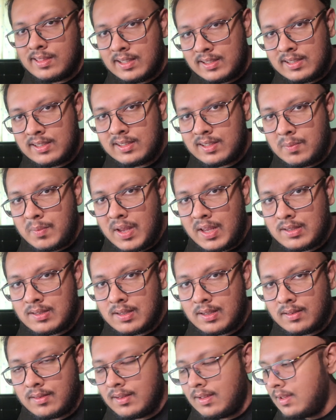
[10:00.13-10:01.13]
This is
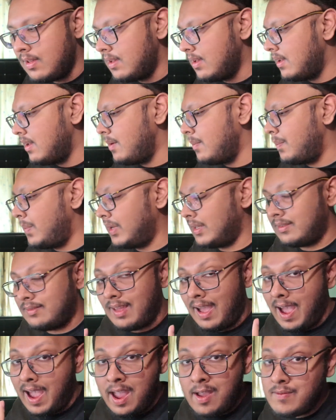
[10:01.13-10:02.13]
amazing.
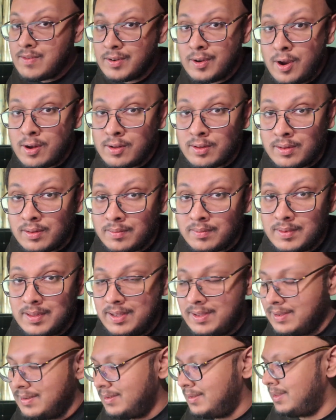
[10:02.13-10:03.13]
But I haven't gotten
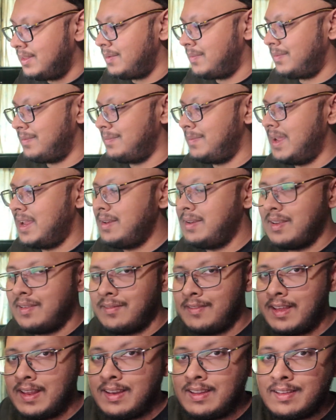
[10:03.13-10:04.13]
to the main
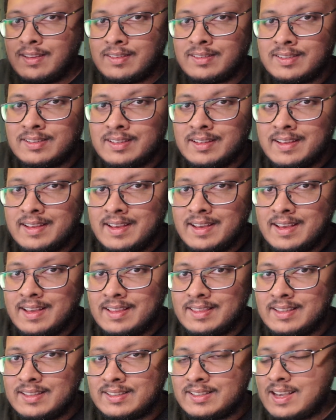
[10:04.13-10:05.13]
event, is
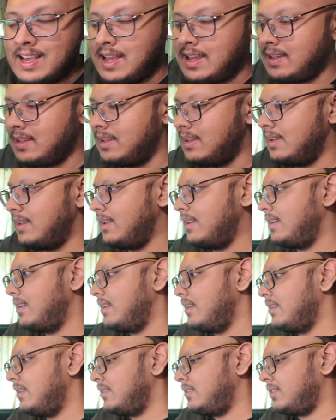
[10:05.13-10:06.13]
this guy.
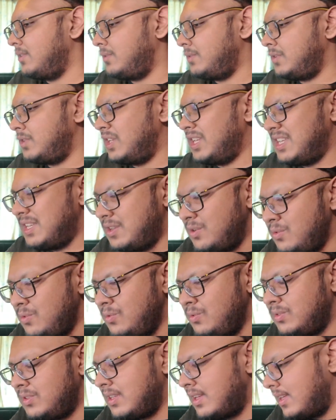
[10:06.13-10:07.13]
So to
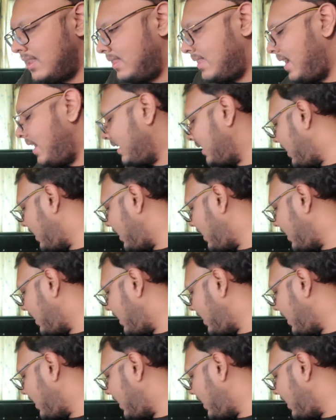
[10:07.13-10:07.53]
use that